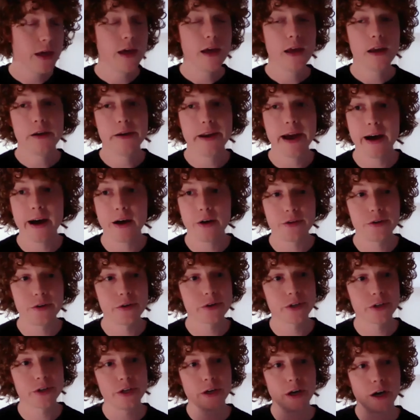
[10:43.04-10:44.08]
Now, there's
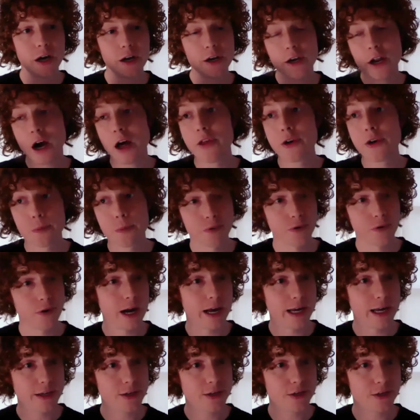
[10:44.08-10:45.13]
a, another
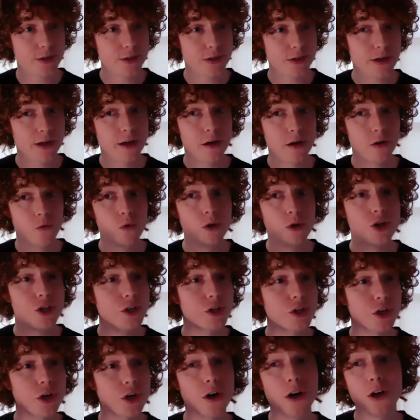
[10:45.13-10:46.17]
price, which is
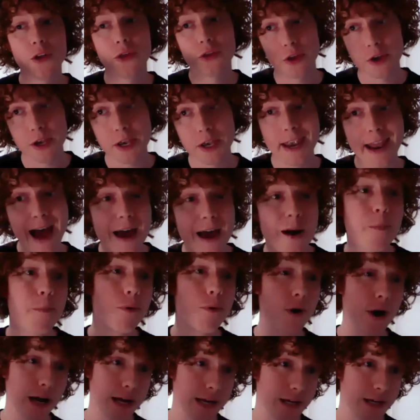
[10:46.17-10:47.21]
called the net
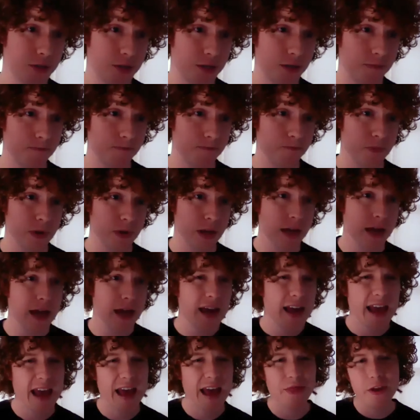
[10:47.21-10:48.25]
price.
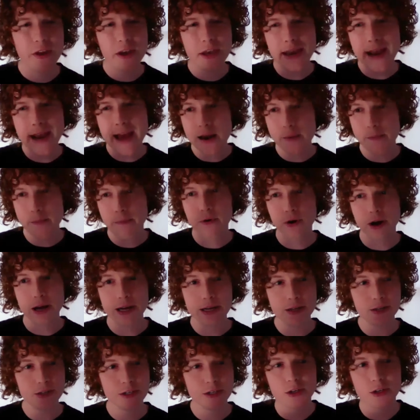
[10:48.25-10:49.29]
And the net
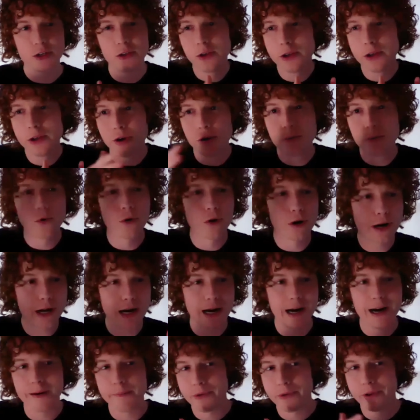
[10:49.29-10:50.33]
price is a little more
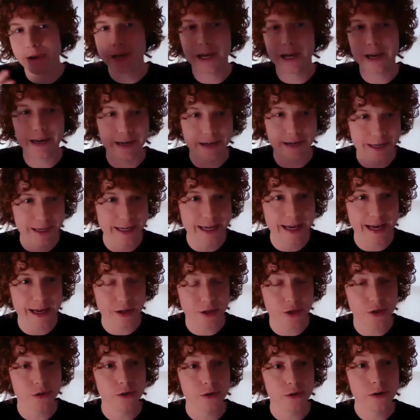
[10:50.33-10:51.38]
complicated to get
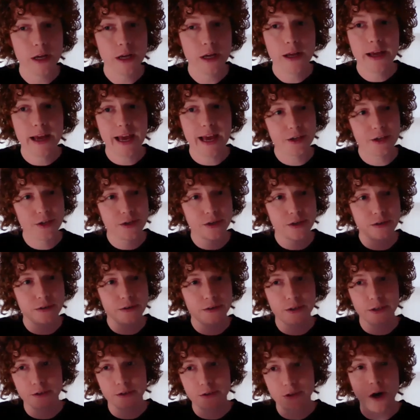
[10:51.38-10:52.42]
to. And to,
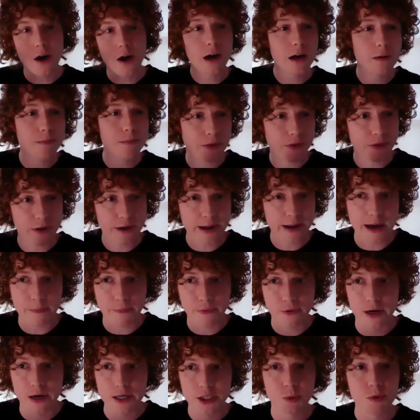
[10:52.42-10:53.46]
to talk about the net
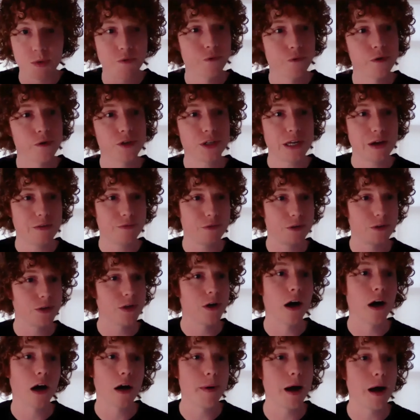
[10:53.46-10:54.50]
price, we first have to
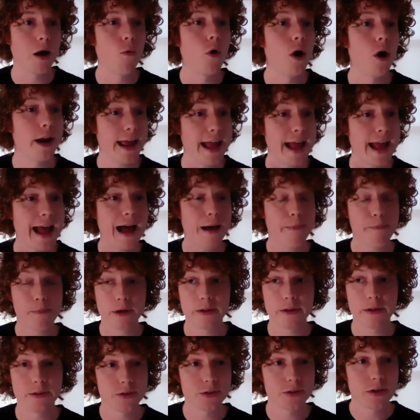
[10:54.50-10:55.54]
talk about what
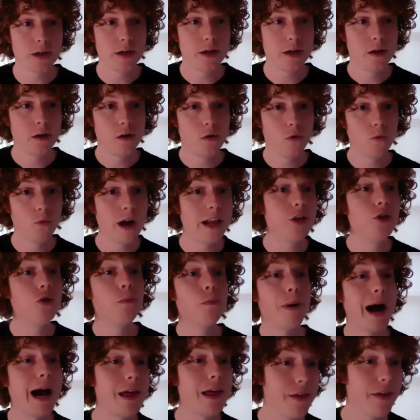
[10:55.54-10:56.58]
happens when you
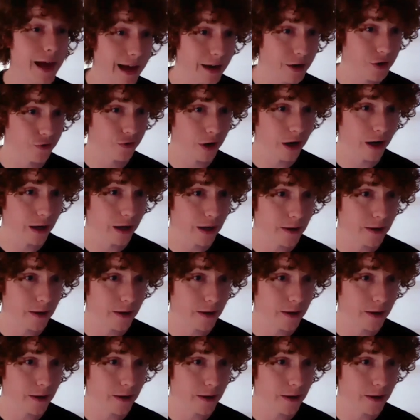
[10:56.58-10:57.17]
buy that drug.